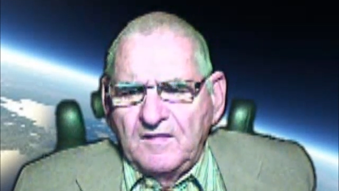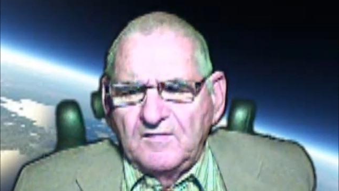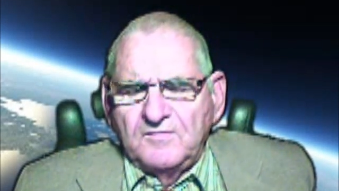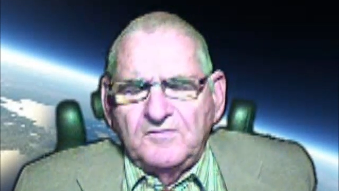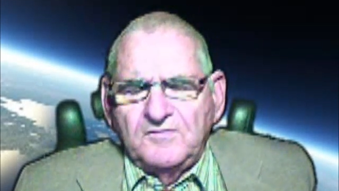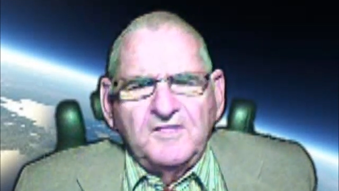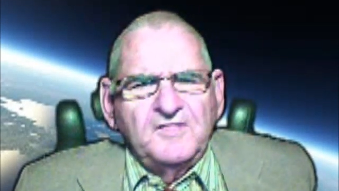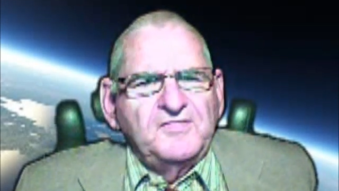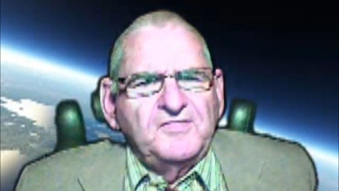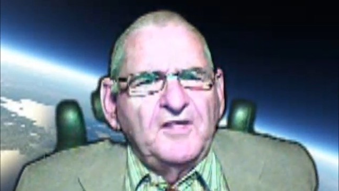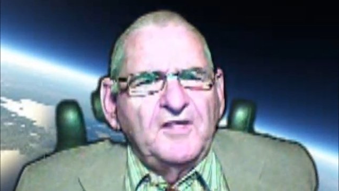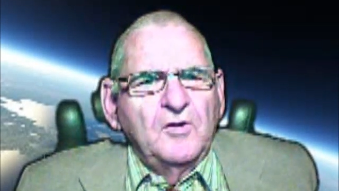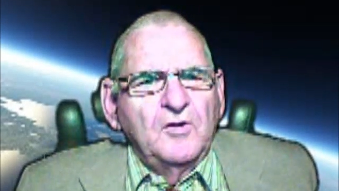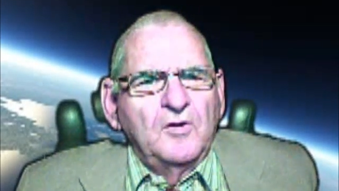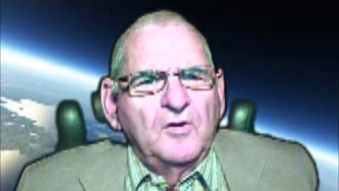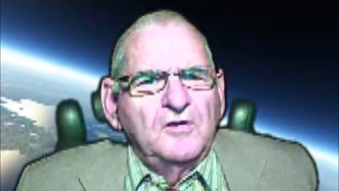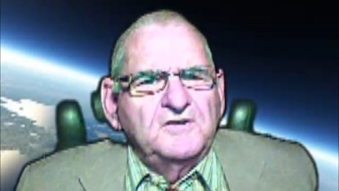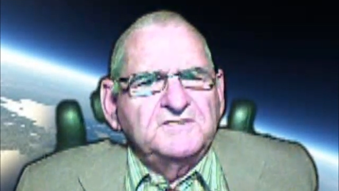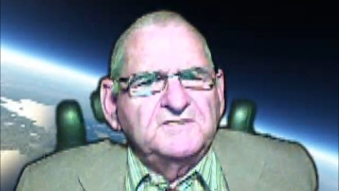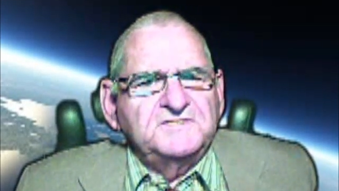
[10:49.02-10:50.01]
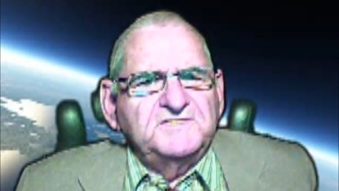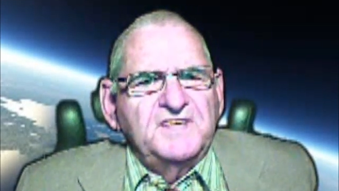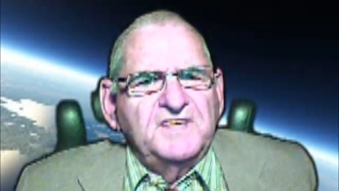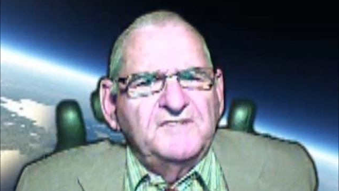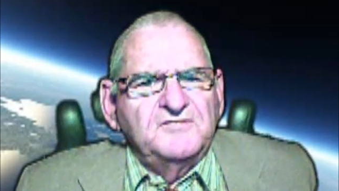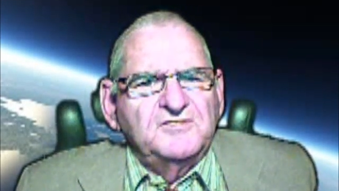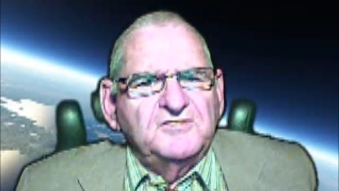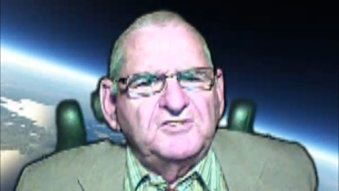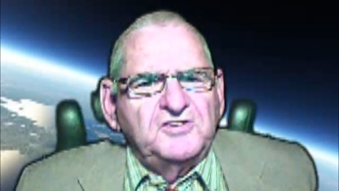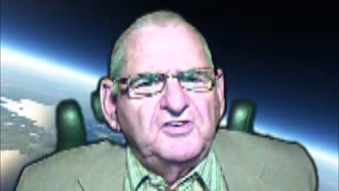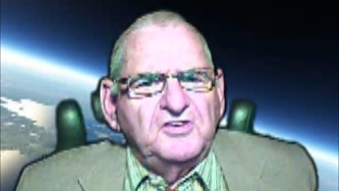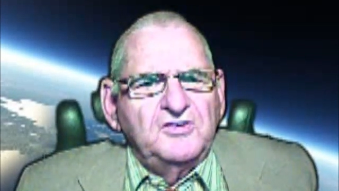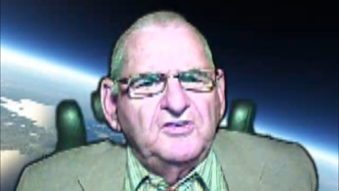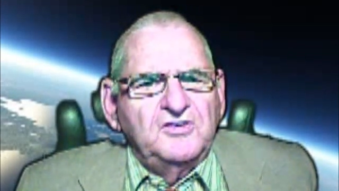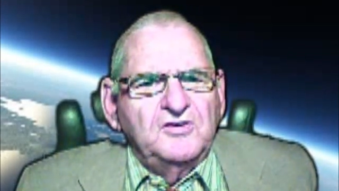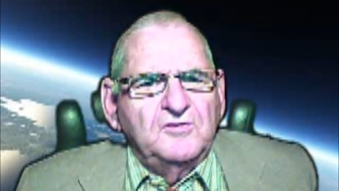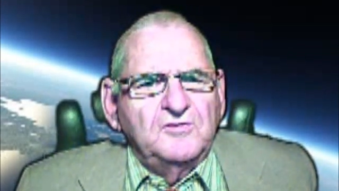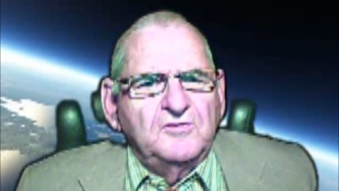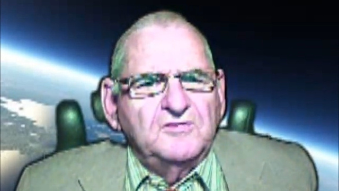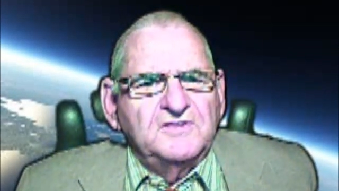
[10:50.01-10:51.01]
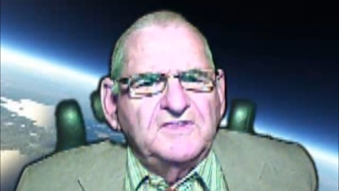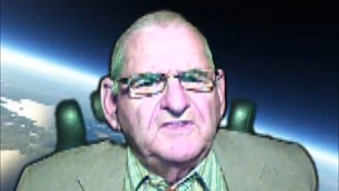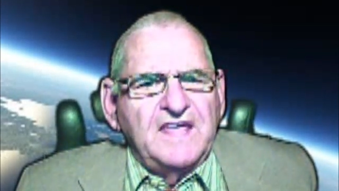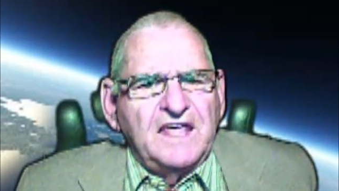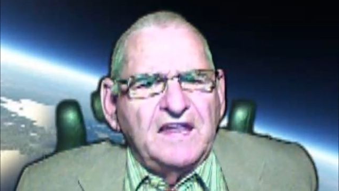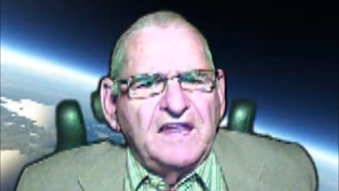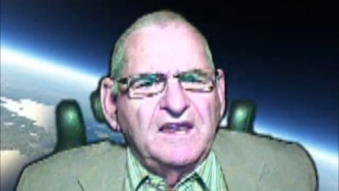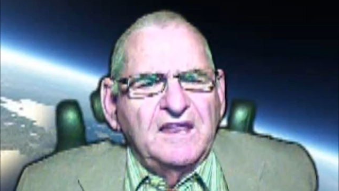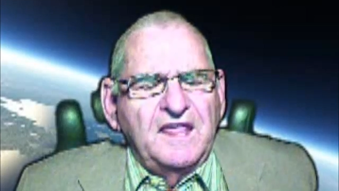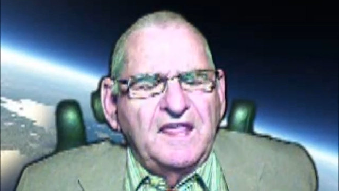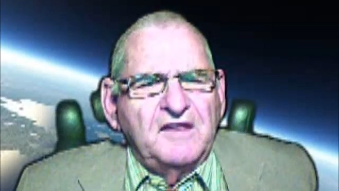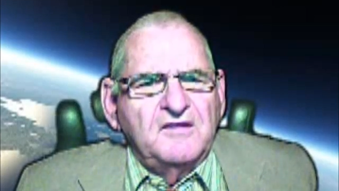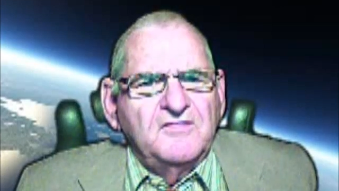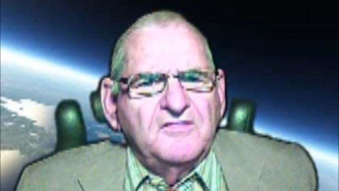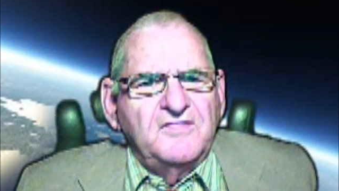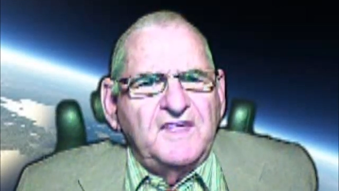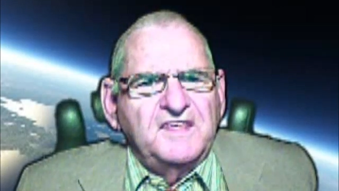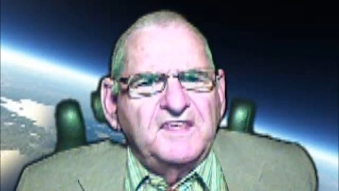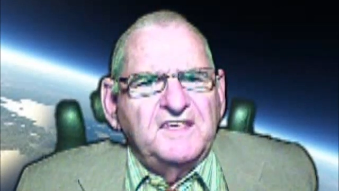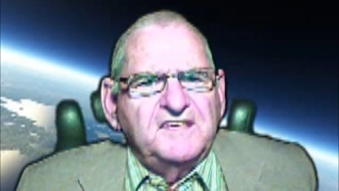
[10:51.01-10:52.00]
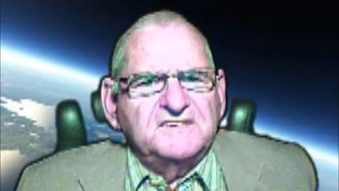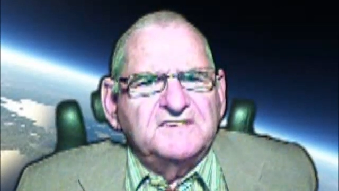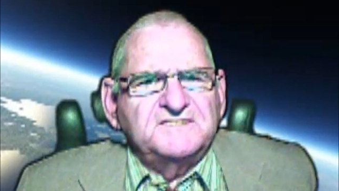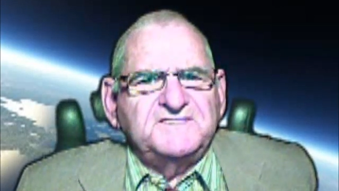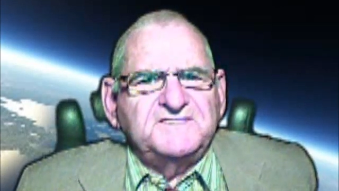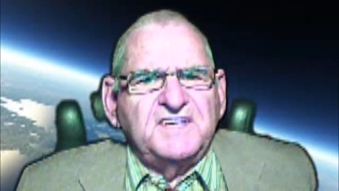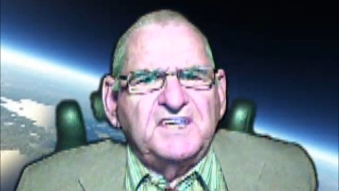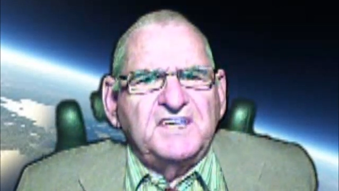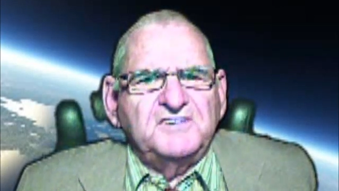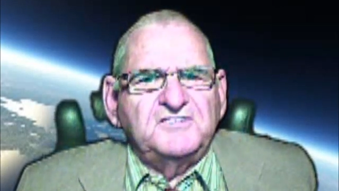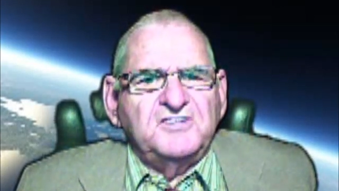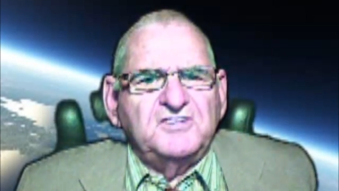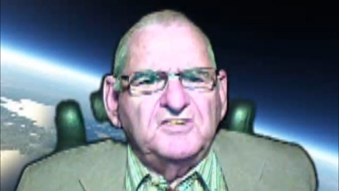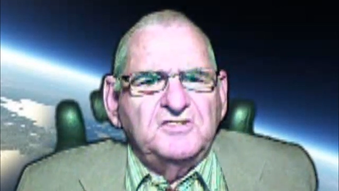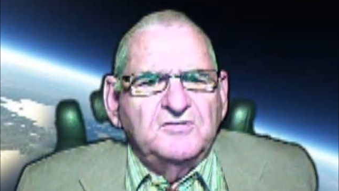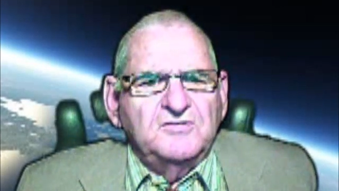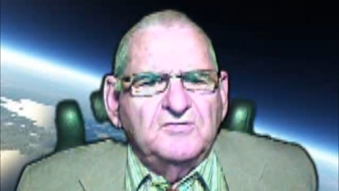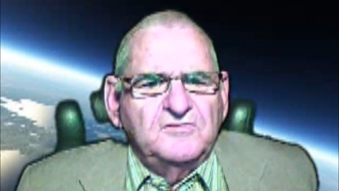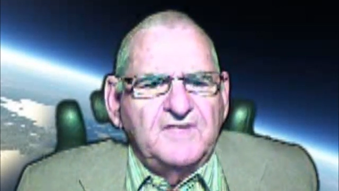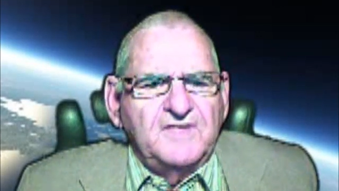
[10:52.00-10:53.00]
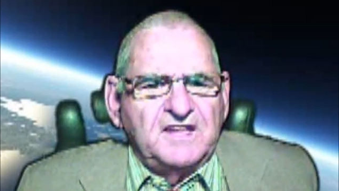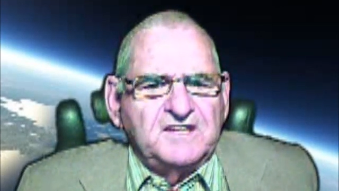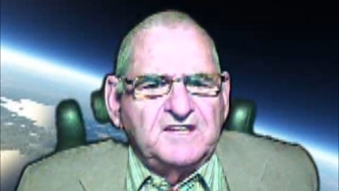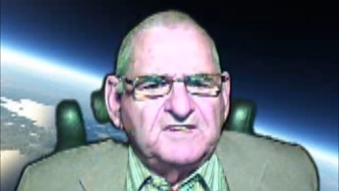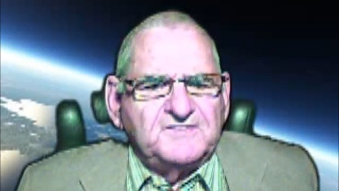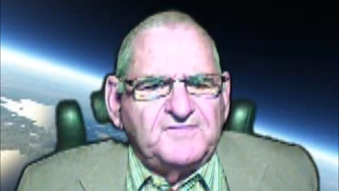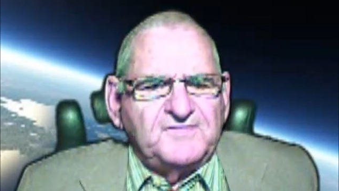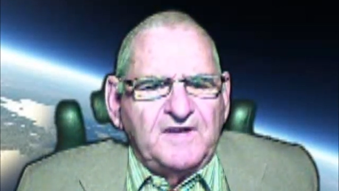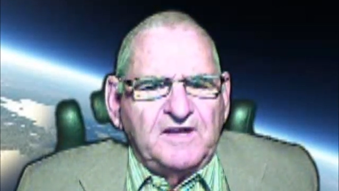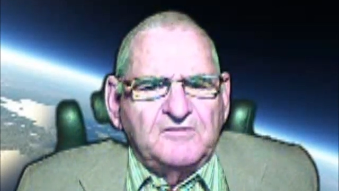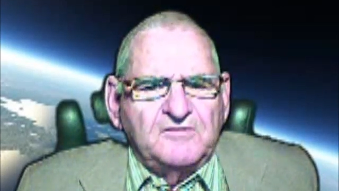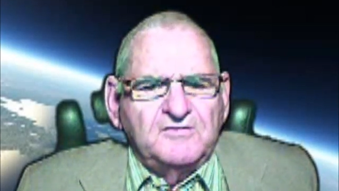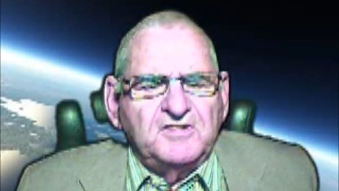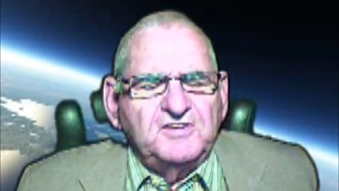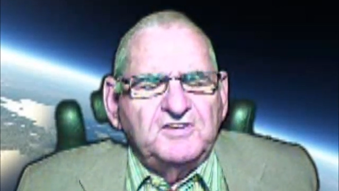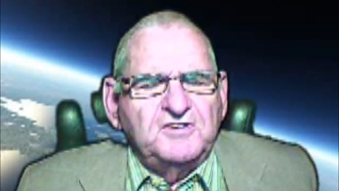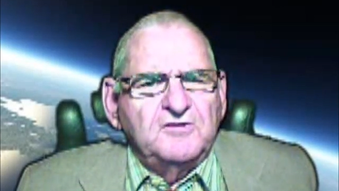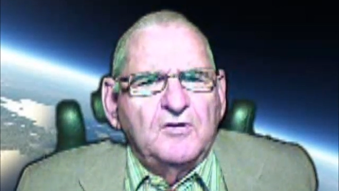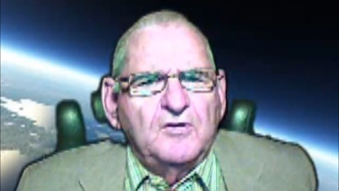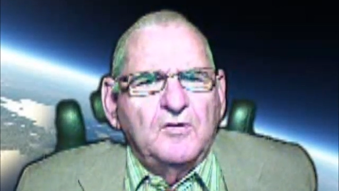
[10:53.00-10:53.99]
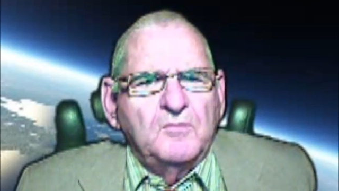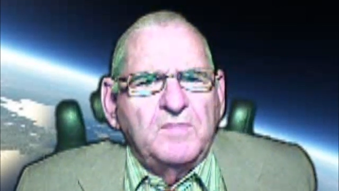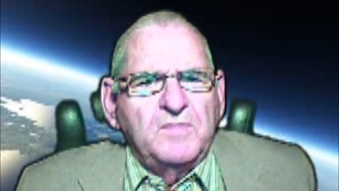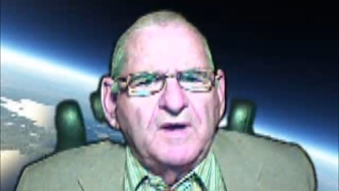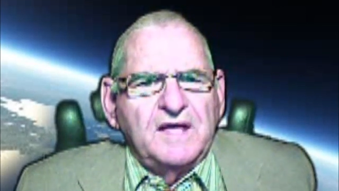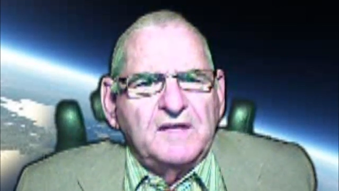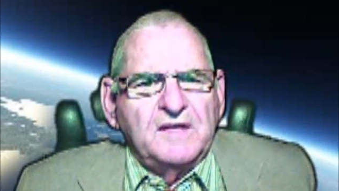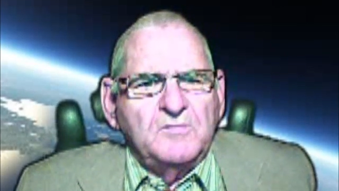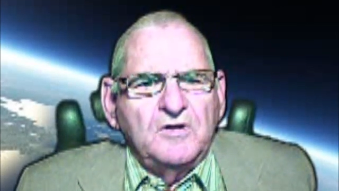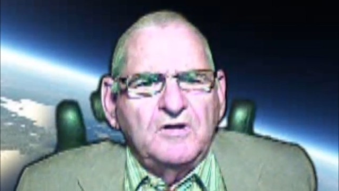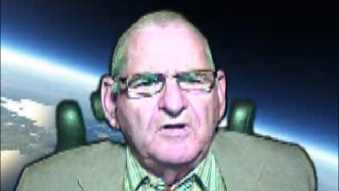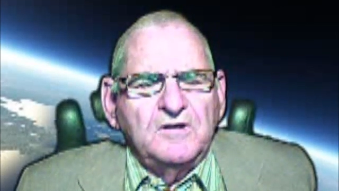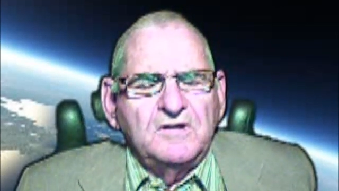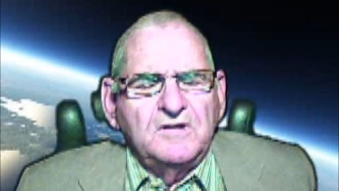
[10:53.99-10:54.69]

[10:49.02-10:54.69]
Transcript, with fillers: that the Lord has given to you in that letter that he has sent to you that is found in your own Bible.